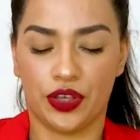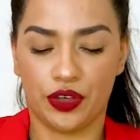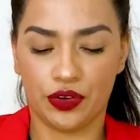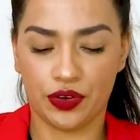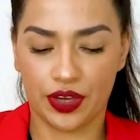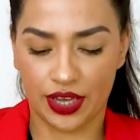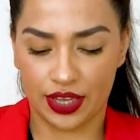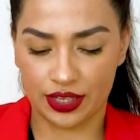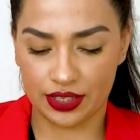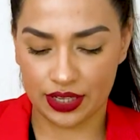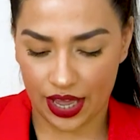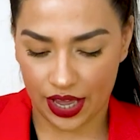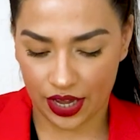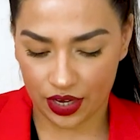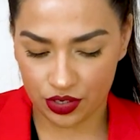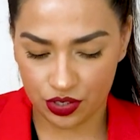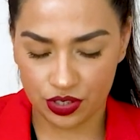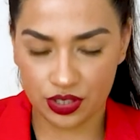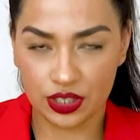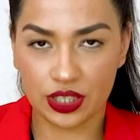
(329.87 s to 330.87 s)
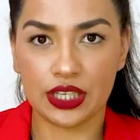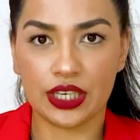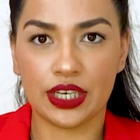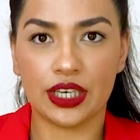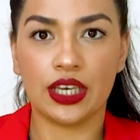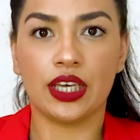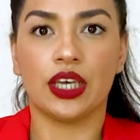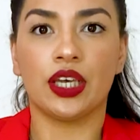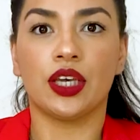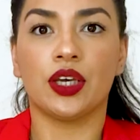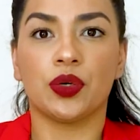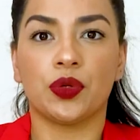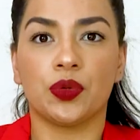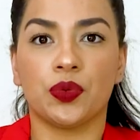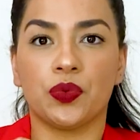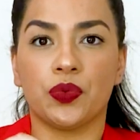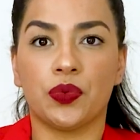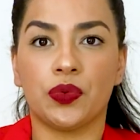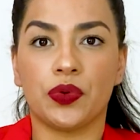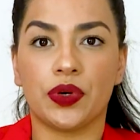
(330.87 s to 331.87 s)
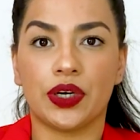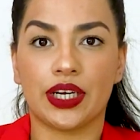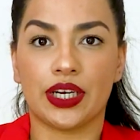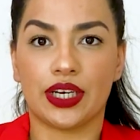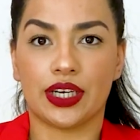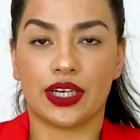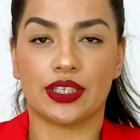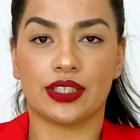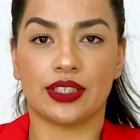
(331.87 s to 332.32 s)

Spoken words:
you can actually wear